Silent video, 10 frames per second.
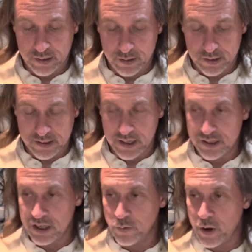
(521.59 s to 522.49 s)
I just had
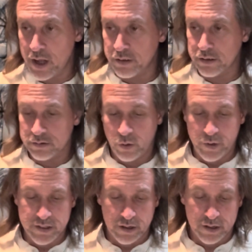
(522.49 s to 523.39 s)
Gene Wilder,
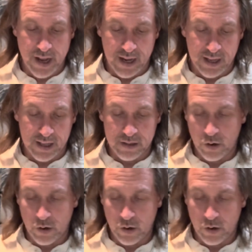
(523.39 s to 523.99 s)
always entertaining,